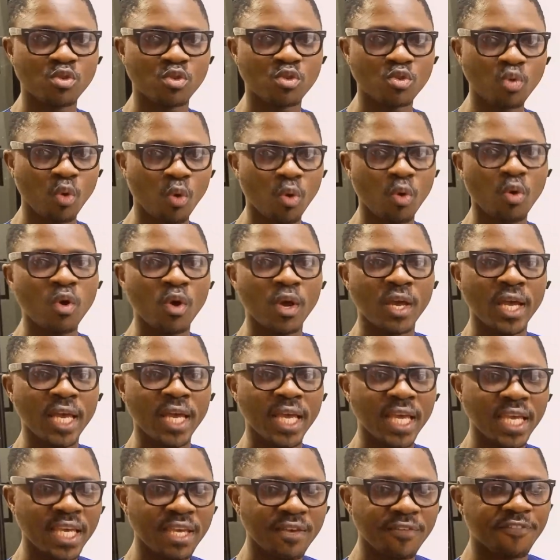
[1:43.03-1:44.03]
So
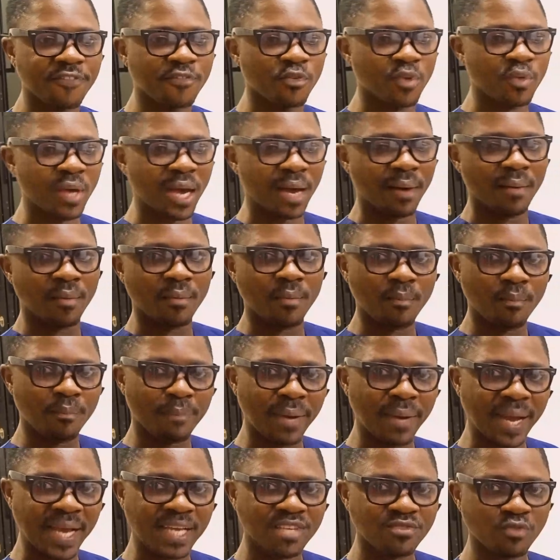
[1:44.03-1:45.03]
if you are
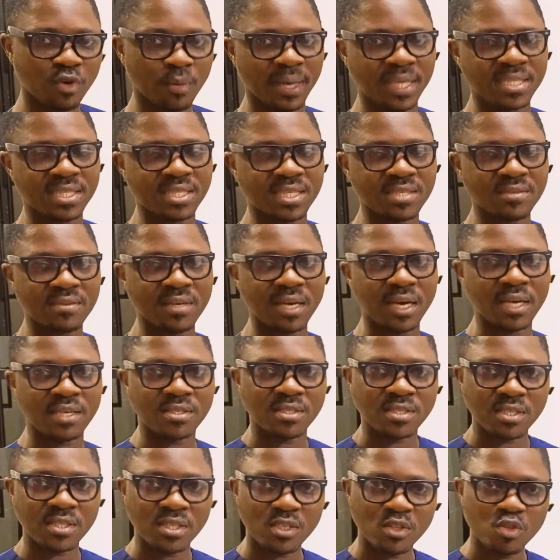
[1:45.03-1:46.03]
buying raw
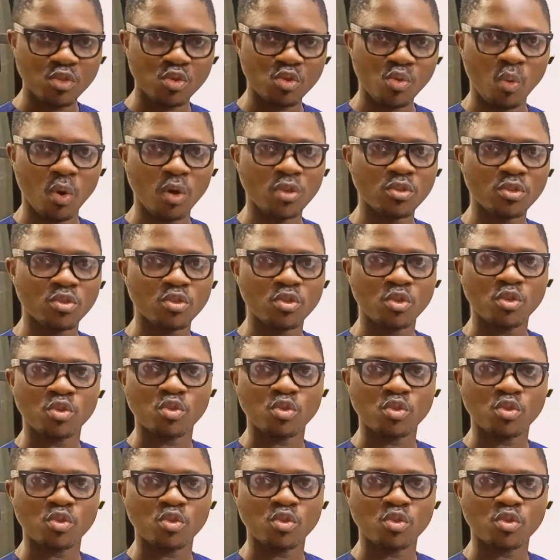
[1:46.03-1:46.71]
materials to what?